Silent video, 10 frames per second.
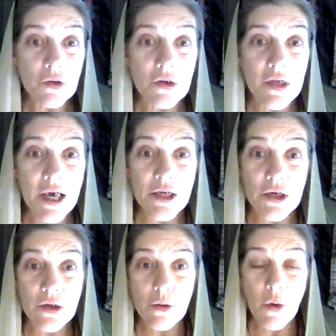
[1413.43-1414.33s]

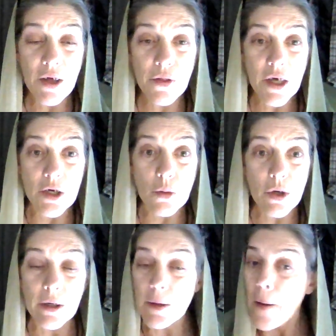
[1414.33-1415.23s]
That's the way things
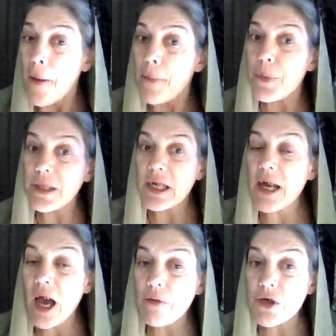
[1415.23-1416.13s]
were. But then
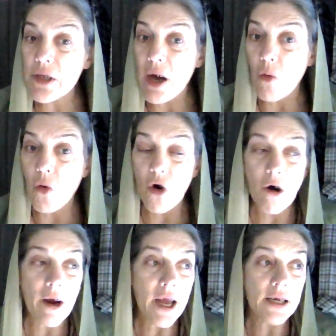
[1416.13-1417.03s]
after that war
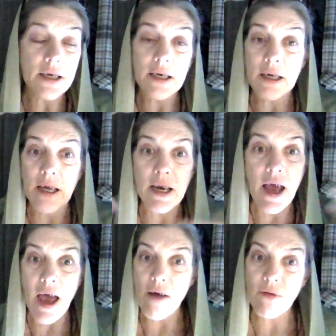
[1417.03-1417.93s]
ended
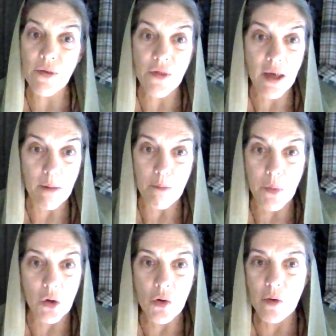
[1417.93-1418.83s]
and everything
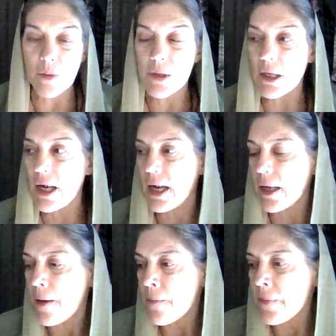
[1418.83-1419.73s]
boomed,
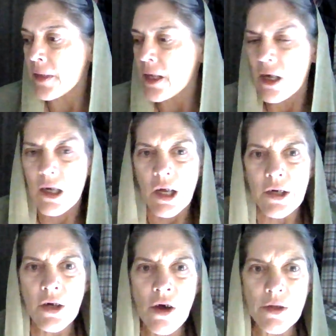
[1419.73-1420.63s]

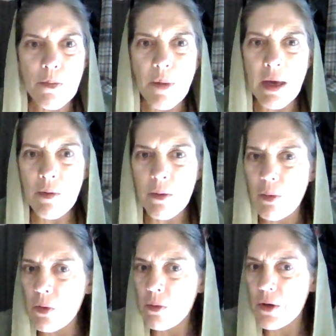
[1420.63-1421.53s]
no, the baby
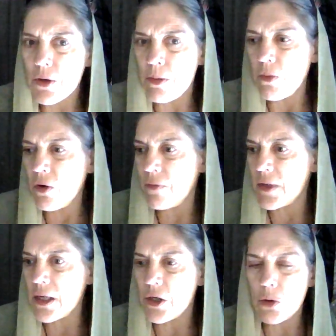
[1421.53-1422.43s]
boomers moved
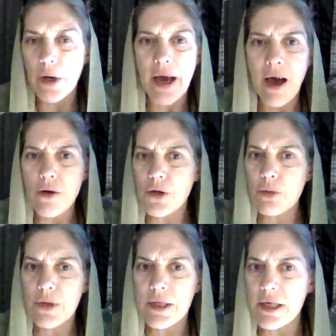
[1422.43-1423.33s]
into a house
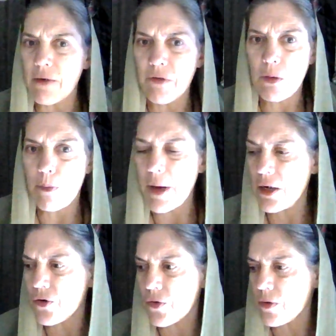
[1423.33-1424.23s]
with several
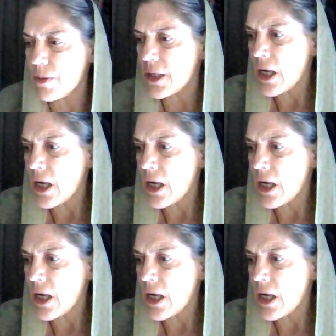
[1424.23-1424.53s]
bedrooms,